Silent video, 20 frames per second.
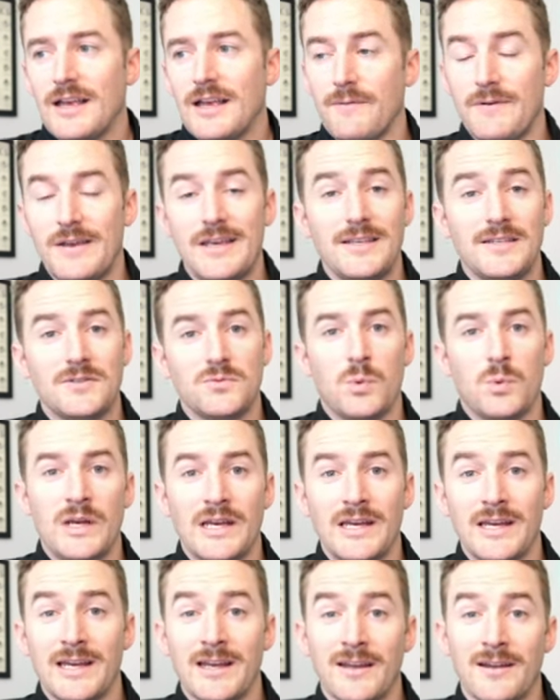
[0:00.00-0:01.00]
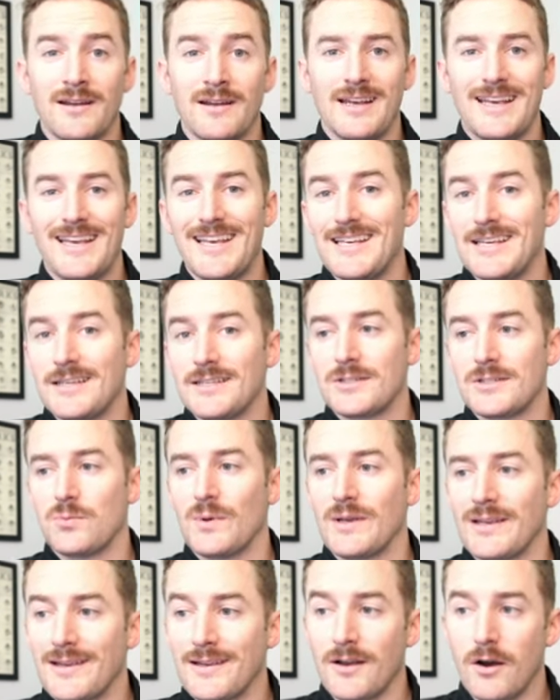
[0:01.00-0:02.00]
if he's swinging, he is
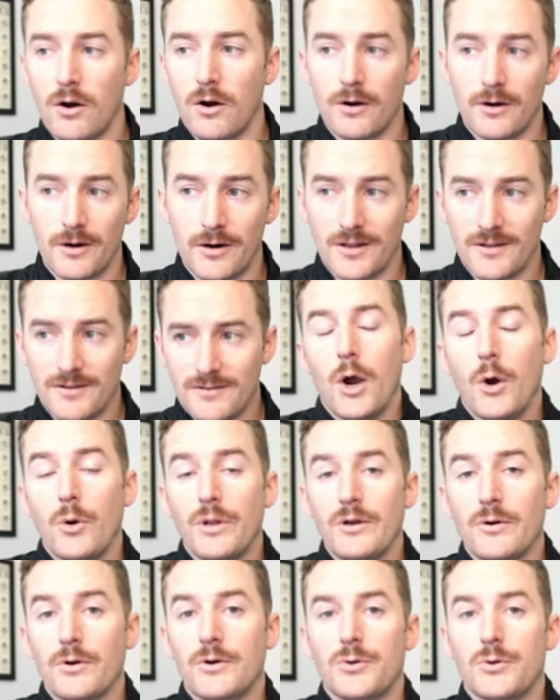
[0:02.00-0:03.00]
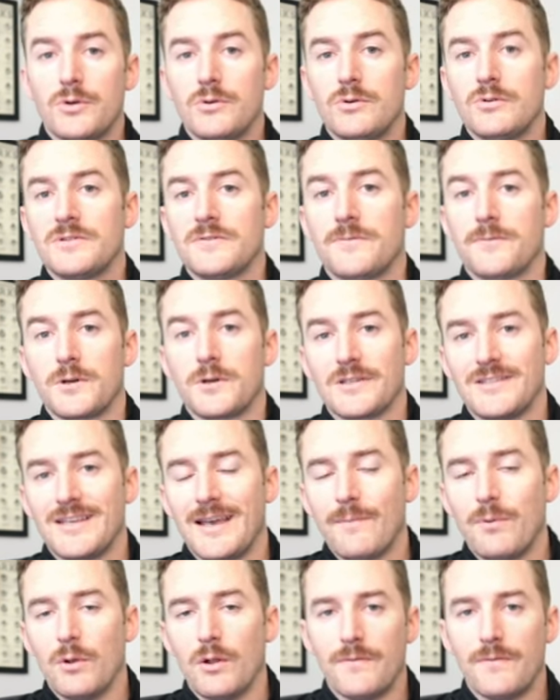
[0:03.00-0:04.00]
swinging hard. Oneil Cruz, for
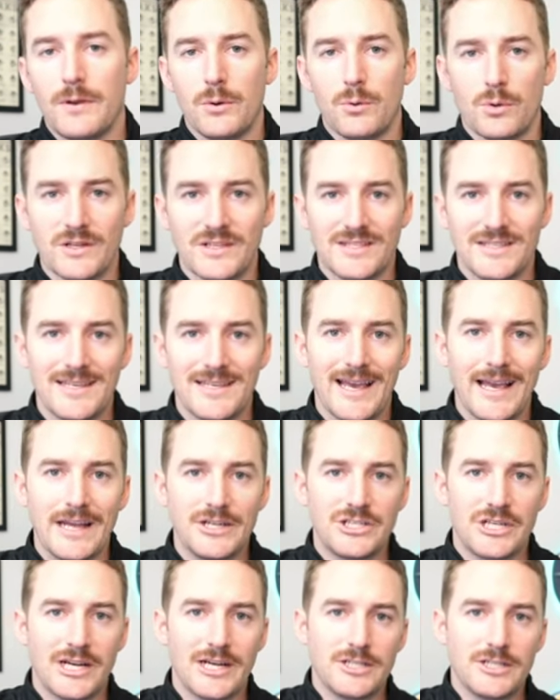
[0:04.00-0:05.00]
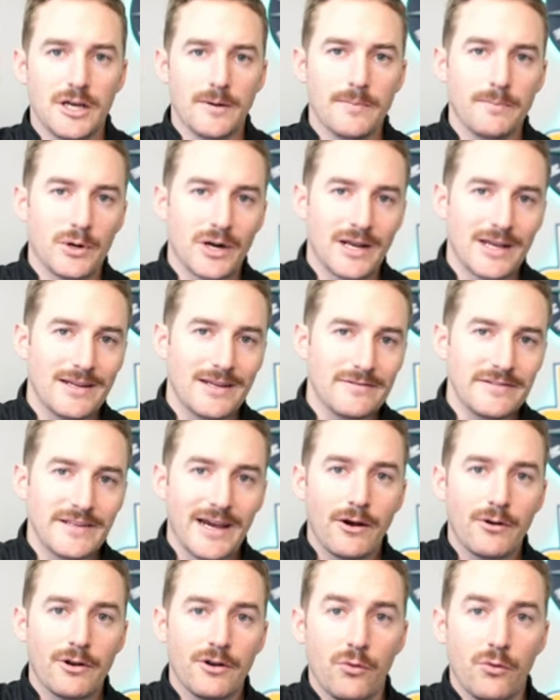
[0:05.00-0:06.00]
example, if he were to see a changeup breaking
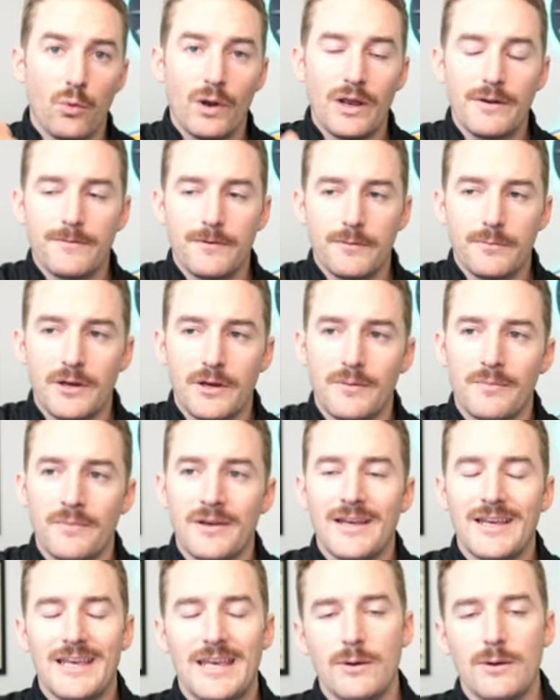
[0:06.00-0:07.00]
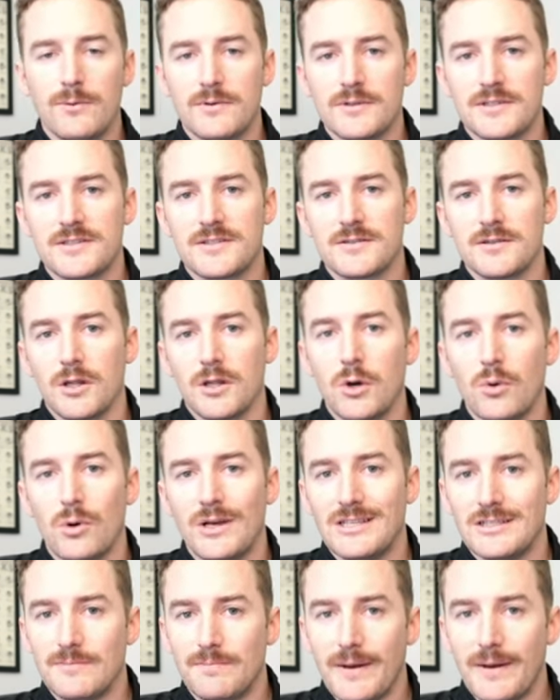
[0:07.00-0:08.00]
down and away from him, he will slow
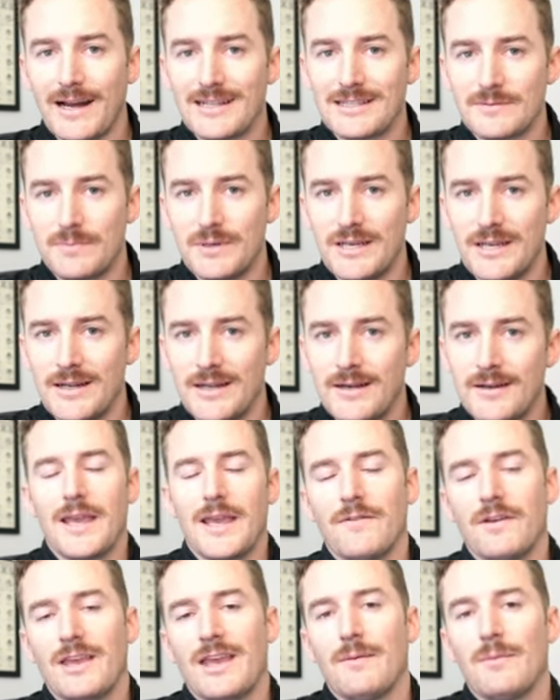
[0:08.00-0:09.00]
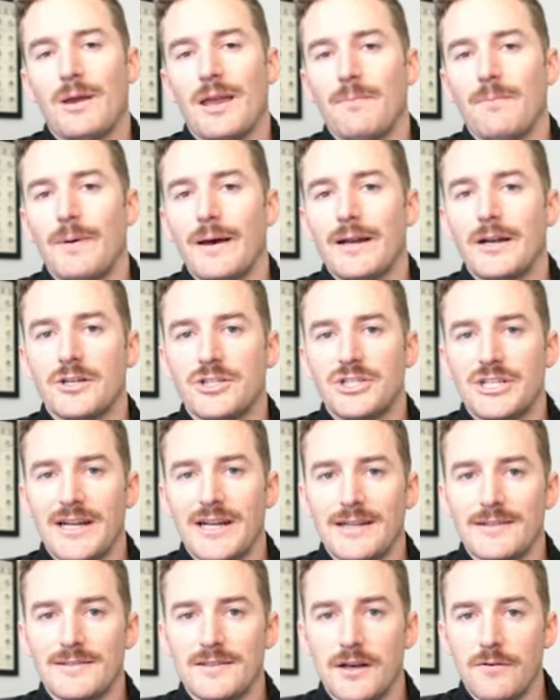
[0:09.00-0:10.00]
his bat speed, giving him a better
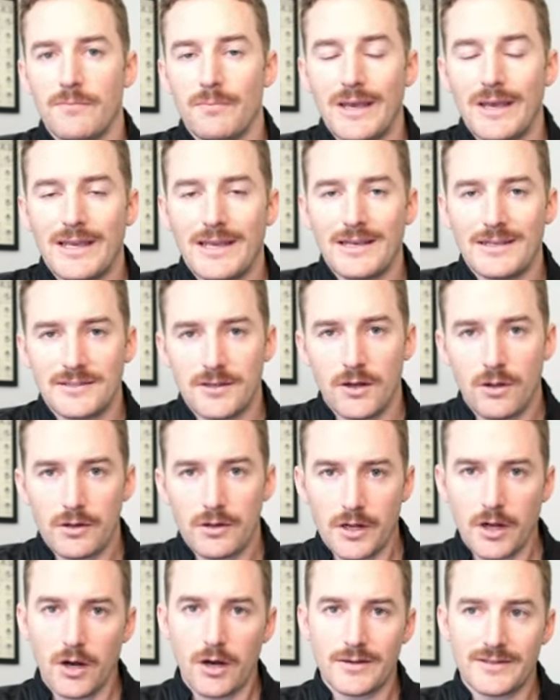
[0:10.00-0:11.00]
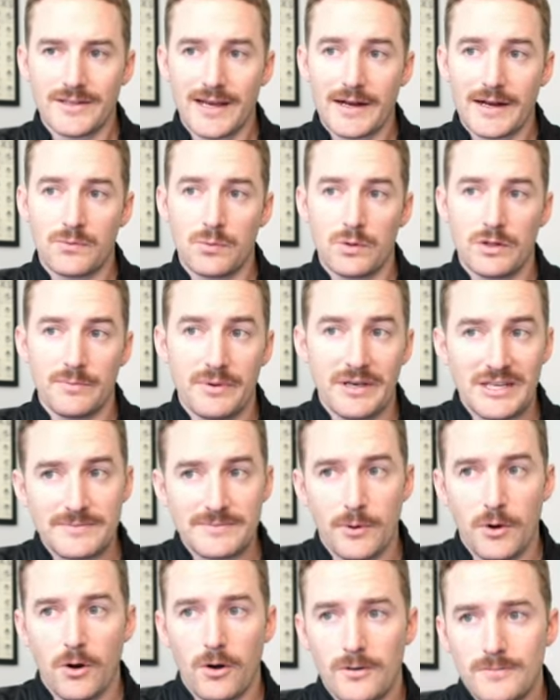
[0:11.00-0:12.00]
chance of making solid contact with the
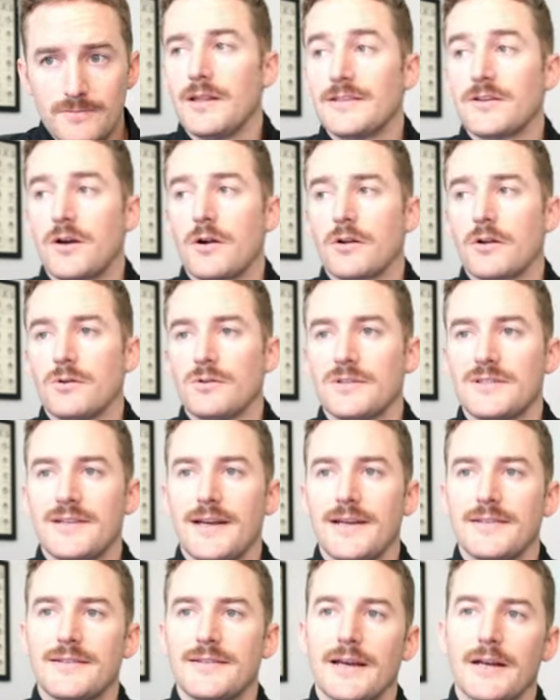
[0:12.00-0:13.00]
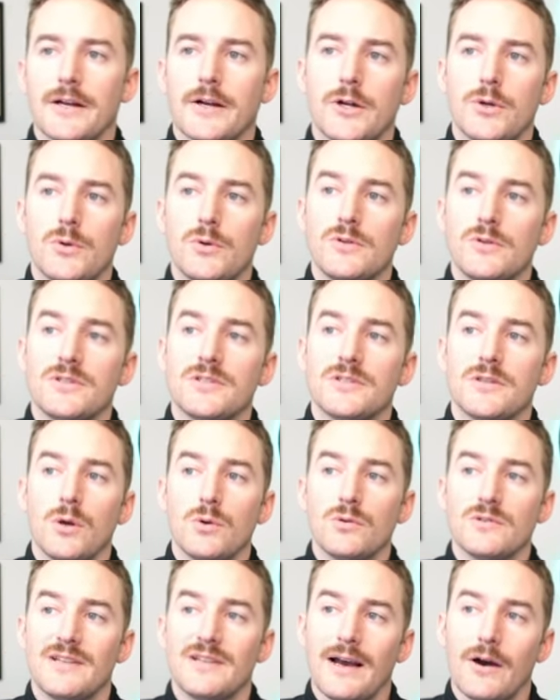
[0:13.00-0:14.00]
baseball. This article states that Cruz
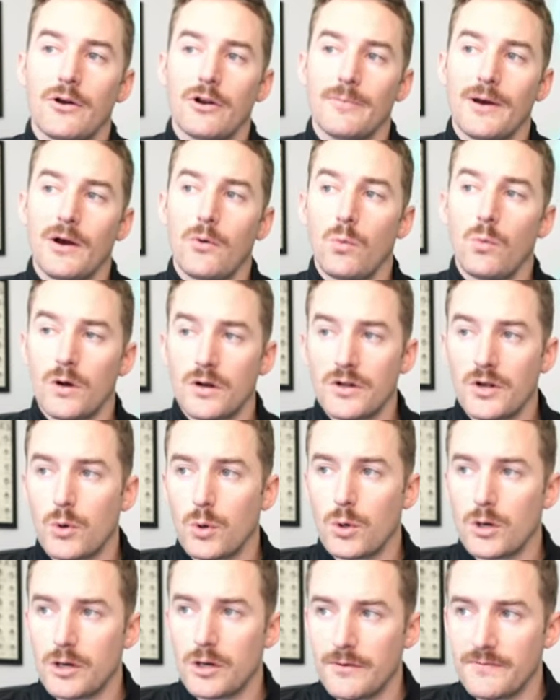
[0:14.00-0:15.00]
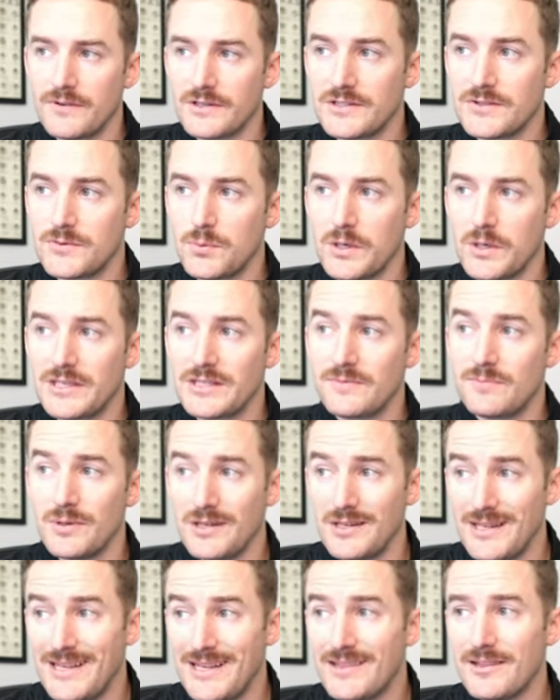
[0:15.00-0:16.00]
slows down about one quarter of his swings
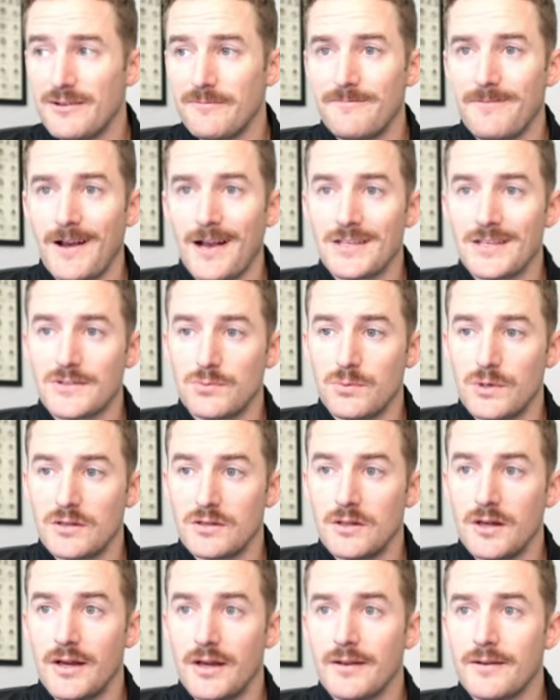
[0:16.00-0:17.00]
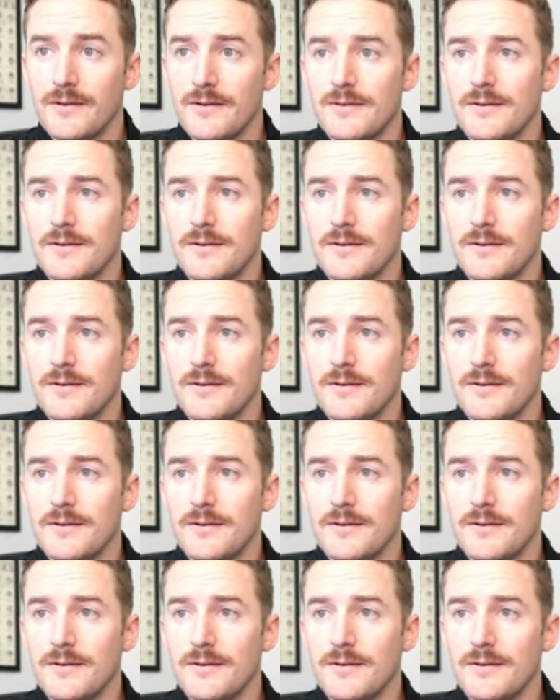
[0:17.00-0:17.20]
beneath the fast swing line.